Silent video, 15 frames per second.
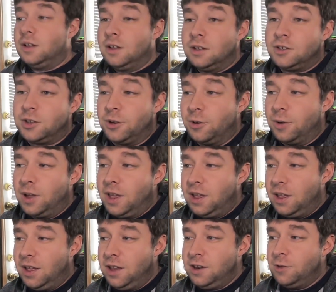So
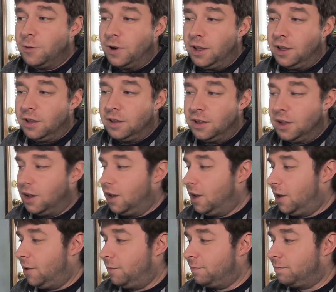anyway,
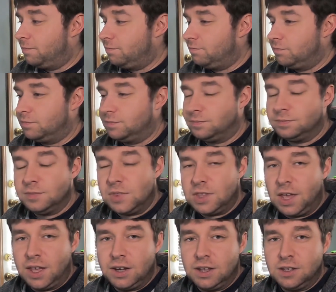
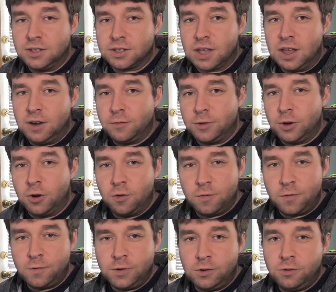that is kind of an
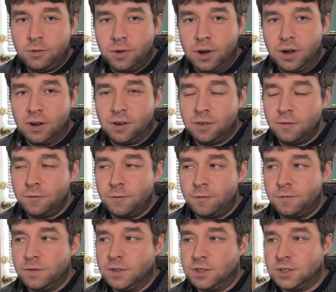overview
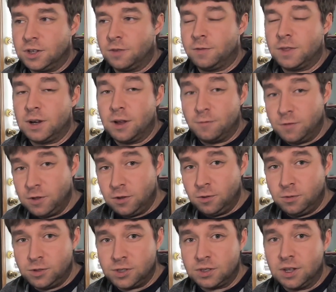of the stuff that I've
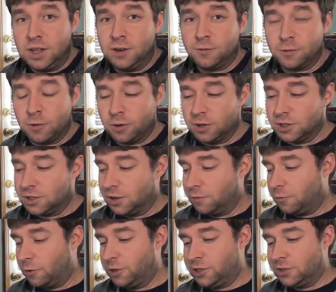used. And of course,
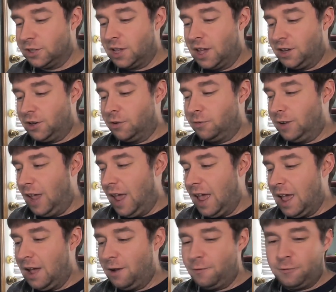unfortunately, I don't
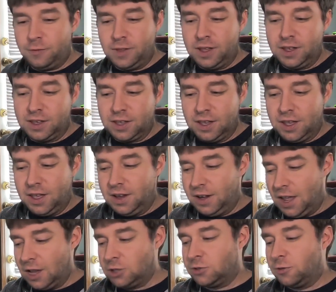have like an
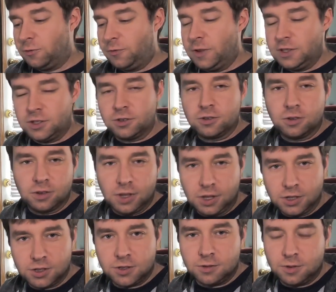actual physical
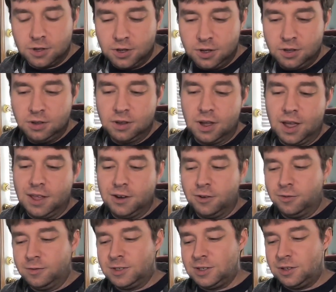history. I
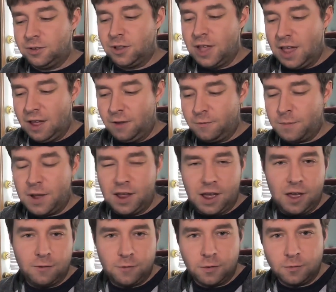don't still have my
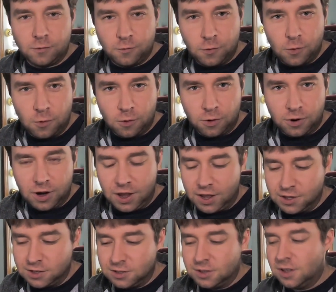iPhone
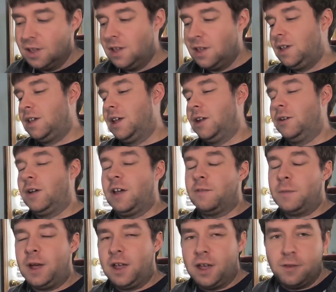4S. I don't have
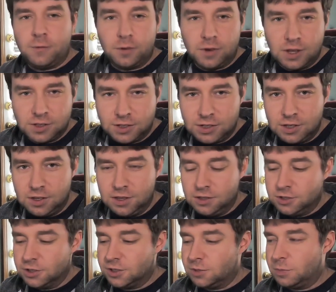my iPhone SE,
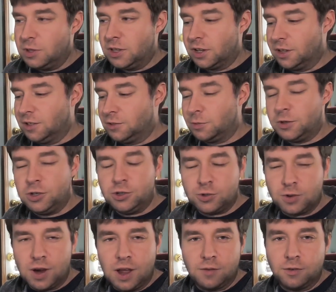just because when you
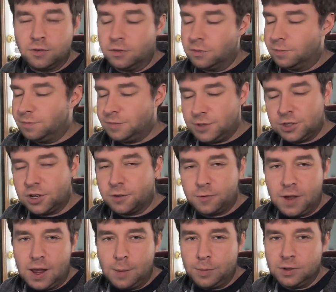travel, stuff
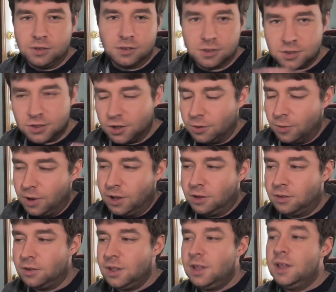happens. Oh well.
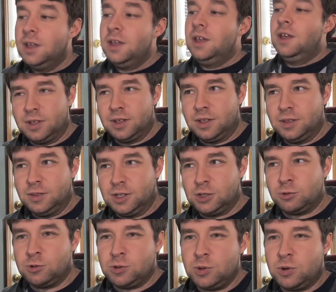This
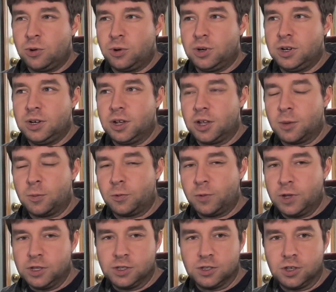was recorded a couple
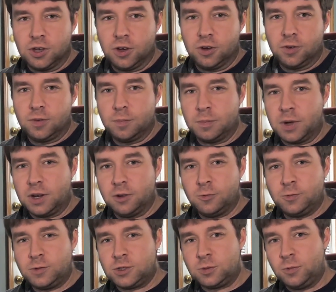weeks ago, but
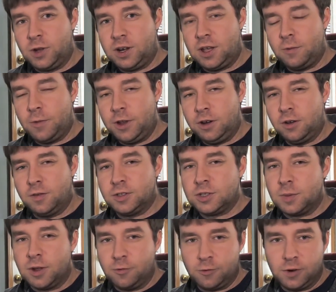it's when I went over to
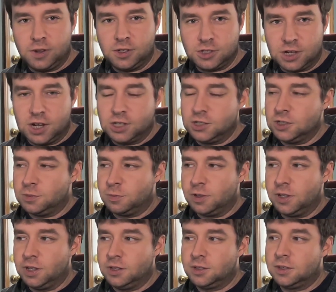my friend Josh's
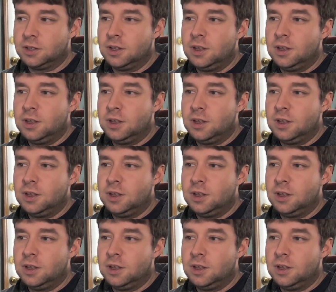place,